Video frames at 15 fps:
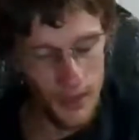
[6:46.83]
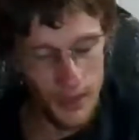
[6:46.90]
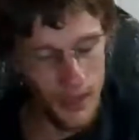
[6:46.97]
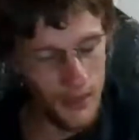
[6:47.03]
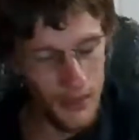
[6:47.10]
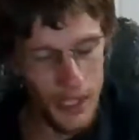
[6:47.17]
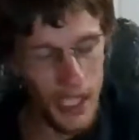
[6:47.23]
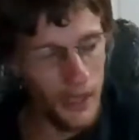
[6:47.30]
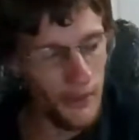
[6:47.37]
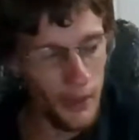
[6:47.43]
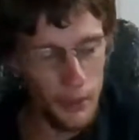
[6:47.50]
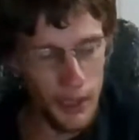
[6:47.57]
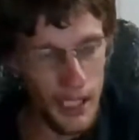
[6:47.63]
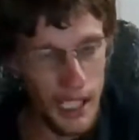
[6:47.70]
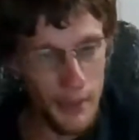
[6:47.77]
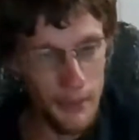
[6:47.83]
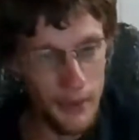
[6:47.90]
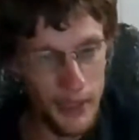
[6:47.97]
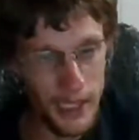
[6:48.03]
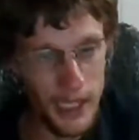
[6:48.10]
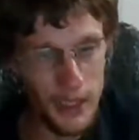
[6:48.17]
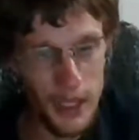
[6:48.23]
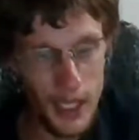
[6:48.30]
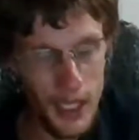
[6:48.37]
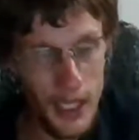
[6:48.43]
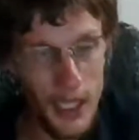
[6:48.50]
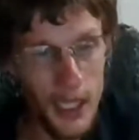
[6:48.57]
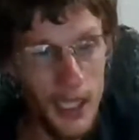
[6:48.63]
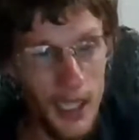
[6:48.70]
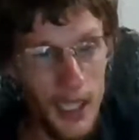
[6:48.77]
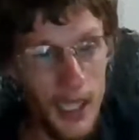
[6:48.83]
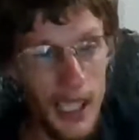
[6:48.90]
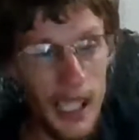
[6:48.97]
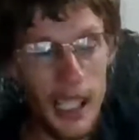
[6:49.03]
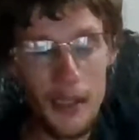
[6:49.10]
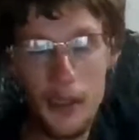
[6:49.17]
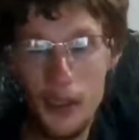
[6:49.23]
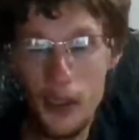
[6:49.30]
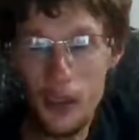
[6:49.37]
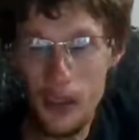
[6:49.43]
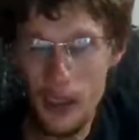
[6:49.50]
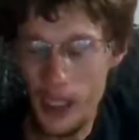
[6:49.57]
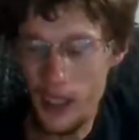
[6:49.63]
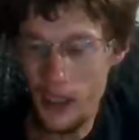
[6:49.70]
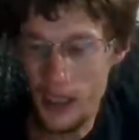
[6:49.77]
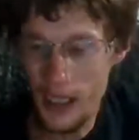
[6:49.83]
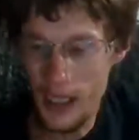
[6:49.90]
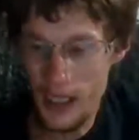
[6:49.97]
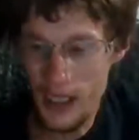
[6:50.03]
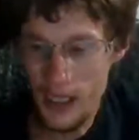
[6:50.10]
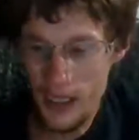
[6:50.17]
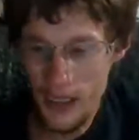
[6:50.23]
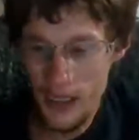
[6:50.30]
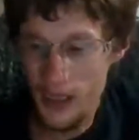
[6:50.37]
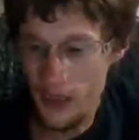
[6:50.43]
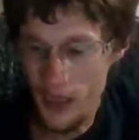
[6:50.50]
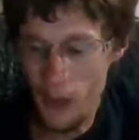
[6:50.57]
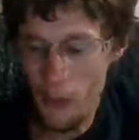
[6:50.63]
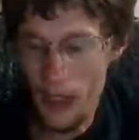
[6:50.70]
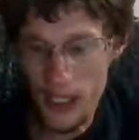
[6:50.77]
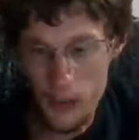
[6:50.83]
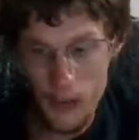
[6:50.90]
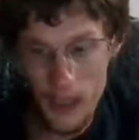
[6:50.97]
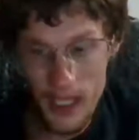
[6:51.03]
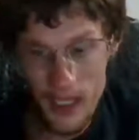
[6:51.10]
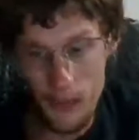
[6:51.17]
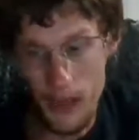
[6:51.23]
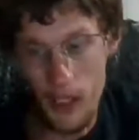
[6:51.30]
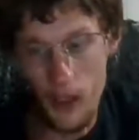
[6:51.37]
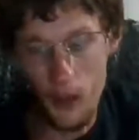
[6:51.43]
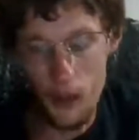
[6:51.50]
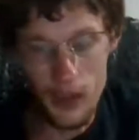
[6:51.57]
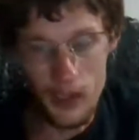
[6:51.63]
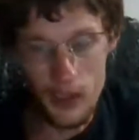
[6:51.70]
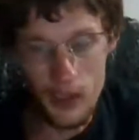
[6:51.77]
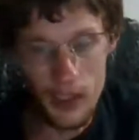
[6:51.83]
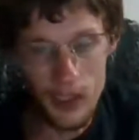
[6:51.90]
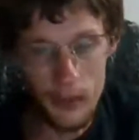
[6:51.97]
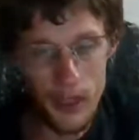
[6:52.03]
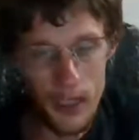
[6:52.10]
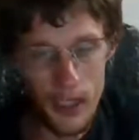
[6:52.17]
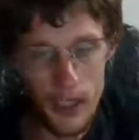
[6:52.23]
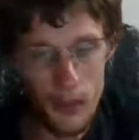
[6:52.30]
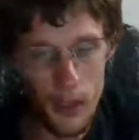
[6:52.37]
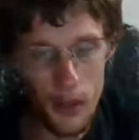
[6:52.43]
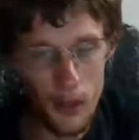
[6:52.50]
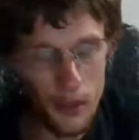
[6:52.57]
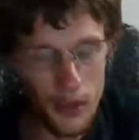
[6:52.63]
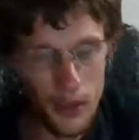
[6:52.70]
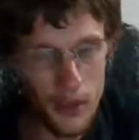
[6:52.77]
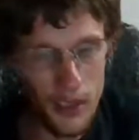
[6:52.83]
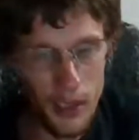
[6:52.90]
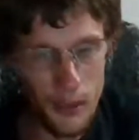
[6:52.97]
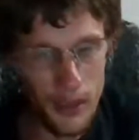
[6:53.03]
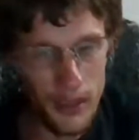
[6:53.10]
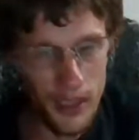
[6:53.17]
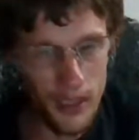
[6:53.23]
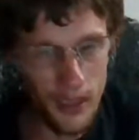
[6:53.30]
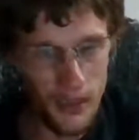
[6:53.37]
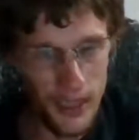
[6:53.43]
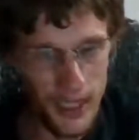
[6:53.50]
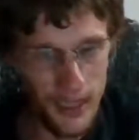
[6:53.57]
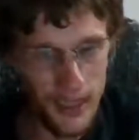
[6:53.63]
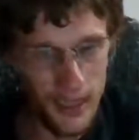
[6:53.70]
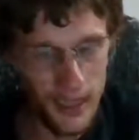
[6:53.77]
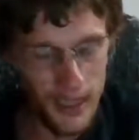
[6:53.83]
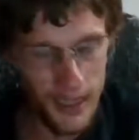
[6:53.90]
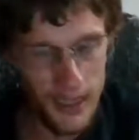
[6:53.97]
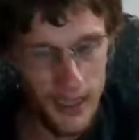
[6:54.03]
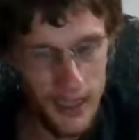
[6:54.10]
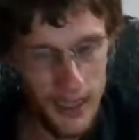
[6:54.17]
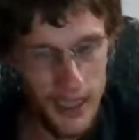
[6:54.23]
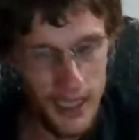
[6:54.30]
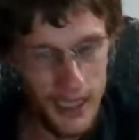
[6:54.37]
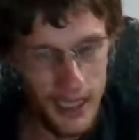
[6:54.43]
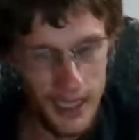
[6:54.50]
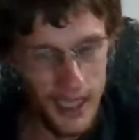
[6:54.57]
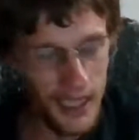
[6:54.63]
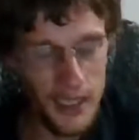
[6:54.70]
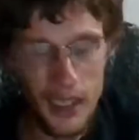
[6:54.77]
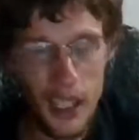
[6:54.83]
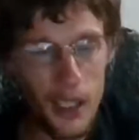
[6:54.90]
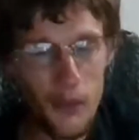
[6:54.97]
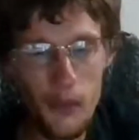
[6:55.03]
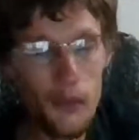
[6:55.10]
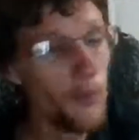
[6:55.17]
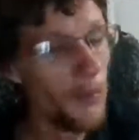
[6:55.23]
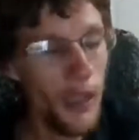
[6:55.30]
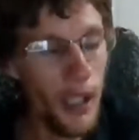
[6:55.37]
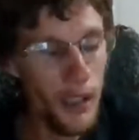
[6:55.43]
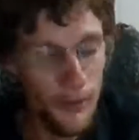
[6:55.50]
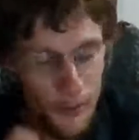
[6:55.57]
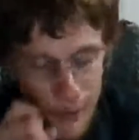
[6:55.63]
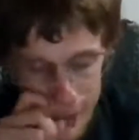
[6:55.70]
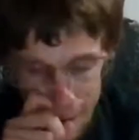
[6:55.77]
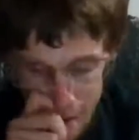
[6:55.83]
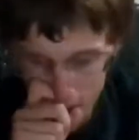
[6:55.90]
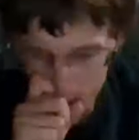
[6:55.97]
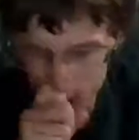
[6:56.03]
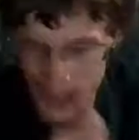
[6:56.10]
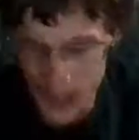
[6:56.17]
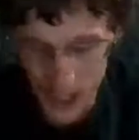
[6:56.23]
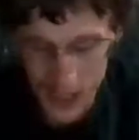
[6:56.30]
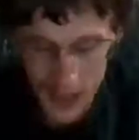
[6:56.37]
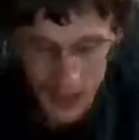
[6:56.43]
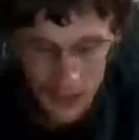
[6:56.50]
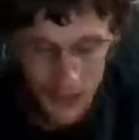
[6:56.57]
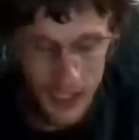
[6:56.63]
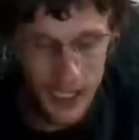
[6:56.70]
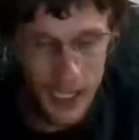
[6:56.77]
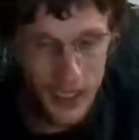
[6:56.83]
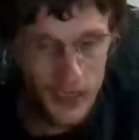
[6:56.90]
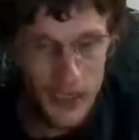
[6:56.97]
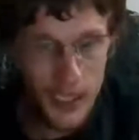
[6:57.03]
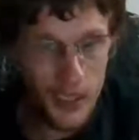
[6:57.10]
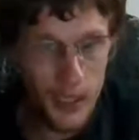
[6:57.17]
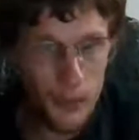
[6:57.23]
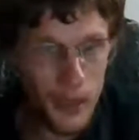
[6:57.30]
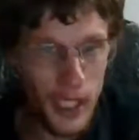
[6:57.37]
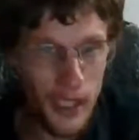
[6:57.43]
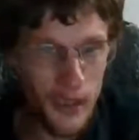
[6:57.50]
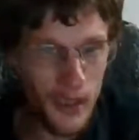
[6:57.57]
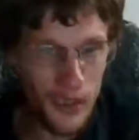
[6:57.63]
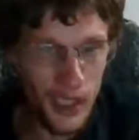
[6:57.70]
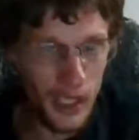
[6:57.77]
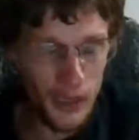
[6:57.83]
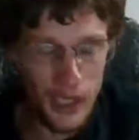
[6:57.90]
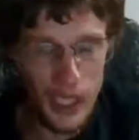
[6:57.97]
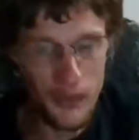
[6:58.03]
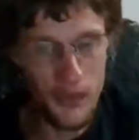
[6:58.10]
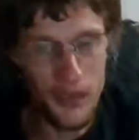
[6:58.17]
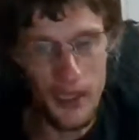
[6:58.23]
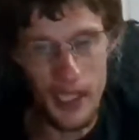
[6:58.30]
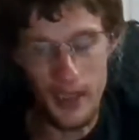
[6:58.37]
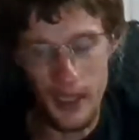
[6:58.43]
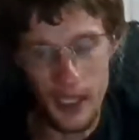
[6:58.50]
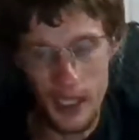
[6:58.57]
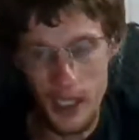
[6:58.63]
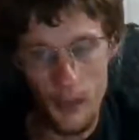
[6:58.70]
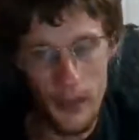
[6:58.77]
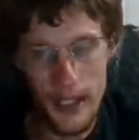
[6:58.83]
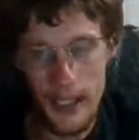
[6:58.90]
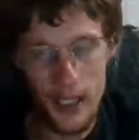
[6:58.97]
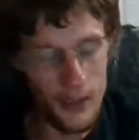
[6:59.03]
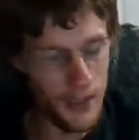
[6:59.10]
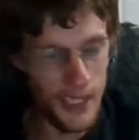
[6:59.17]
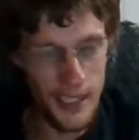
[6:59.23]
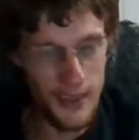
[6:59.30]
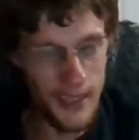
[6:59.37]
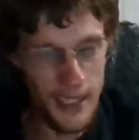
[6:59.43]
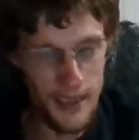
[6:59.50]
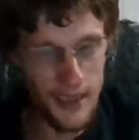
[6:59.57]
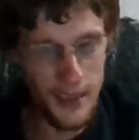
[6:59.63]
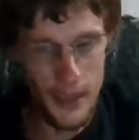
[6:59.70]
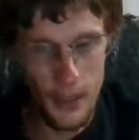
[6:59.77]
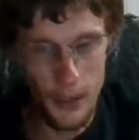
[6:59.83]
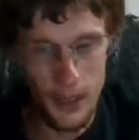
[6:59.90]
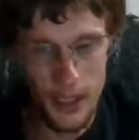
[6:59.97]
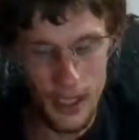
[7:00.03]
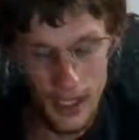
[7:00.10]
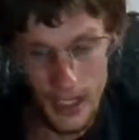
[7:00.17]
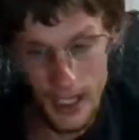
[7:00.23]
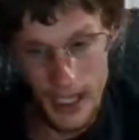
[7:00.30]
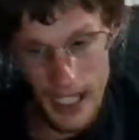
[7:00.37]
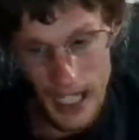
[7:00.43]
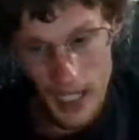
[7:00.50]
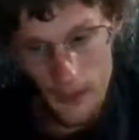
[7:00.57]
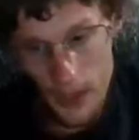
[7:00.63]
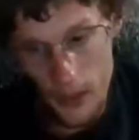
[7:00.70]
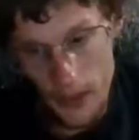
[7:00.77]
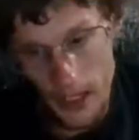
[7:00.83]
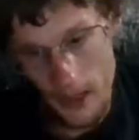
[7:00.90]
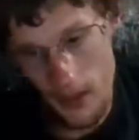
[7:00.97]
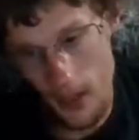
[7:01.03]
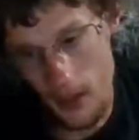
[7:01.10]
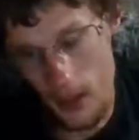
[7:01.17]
exactly what happened there. I do know that nobody's messing my old YouTube because my old YouTube is still there. And nothing's been done to the videos, no updates and no nothing, so I know nobody else has access to it. I have no access